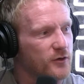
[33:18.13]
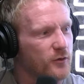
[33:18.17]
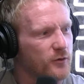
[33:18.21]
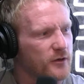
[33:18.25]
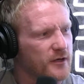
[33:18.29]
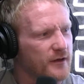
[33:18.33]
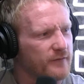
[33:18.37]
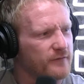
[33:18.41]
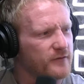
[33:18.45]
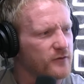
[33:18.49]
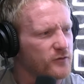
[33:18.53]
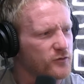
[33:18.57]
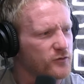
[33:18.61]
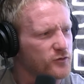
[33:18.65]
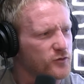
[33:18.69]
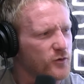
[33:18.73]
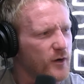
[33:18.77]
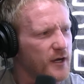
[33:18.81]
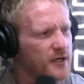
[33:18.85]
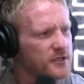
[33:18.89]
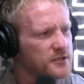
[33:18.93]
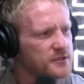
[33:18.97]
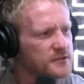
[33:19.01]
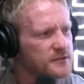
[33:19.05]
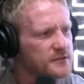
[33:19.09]
You know, when you're having those
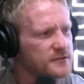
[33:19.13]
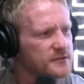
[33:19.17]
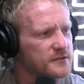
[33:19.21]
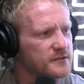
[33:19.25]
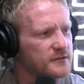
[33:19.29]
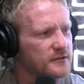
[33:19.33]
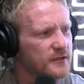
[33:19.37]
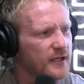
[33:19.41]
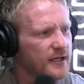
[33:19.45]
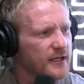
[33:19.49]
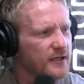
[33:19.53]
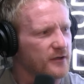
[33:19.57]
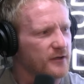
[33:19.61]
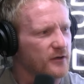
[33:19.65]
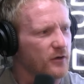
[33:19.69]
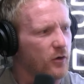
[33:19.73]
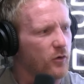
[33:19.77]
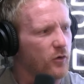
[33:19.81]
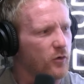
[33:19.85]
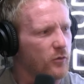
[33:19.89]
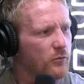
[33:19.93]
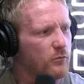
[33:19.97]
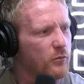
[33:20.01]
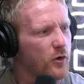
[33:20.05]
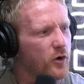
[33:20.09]
questions, like, you
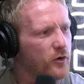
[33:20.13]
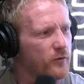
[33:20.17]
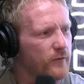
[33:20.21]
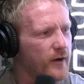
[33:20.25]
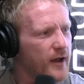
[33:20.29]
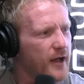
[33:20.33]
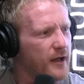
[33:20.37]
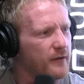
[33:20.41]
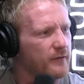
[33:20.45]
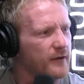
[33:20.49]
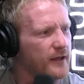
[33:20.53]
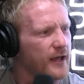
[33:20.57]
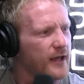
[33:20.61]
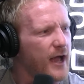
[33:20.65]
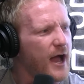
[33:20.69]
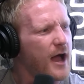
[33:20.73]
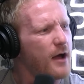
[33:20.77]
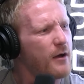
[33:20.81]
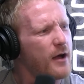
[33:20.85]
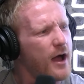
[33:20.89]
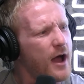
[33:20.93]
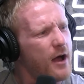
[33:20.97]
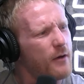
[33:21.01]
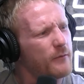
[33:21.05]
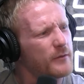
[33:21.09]
all muck around, like,
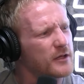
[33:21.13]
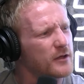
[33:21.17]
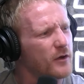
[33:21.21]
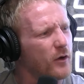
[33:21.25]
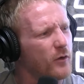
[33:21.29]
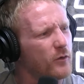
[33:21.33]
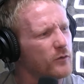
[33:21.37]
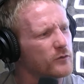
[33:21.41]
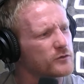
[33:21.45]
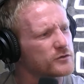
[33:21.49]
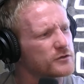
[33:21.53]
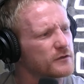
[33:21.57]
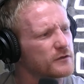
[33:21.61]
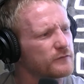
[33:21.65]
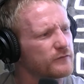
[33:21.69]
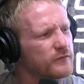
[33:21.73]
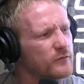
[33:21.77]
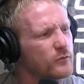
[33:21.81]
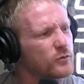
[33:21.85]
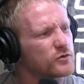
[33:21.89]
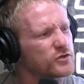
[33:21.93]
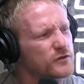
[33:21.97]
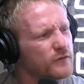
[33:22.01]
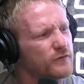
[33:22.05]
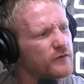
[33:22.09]
how many goals
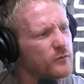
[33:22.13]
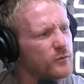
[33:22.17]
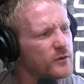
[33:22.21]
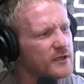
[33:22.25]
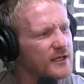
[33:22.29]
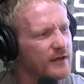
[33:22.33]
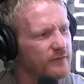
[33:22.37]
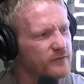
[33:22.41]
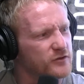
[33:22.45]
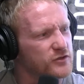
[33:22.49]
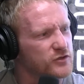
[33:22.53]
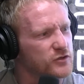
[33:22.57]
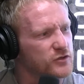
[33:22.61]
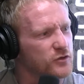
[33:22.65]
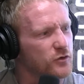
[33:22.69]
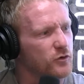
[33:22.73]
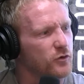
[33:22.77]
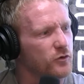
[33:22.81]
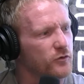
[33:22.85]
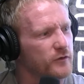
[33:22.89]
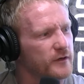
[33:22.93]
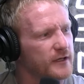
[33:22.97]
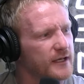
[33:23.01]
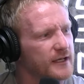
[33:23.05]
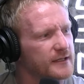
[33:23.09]
would you think we'd ever
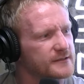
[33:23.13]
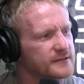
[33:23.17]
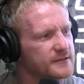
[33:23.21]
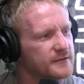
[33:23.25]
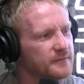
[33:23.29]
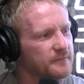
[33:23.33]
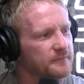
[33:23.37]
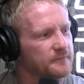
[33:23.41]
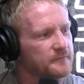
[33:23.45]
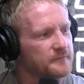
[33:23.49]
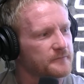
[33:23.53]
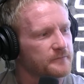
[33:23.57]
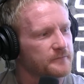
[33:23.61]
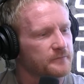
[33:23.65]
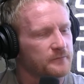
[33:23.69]
score against them?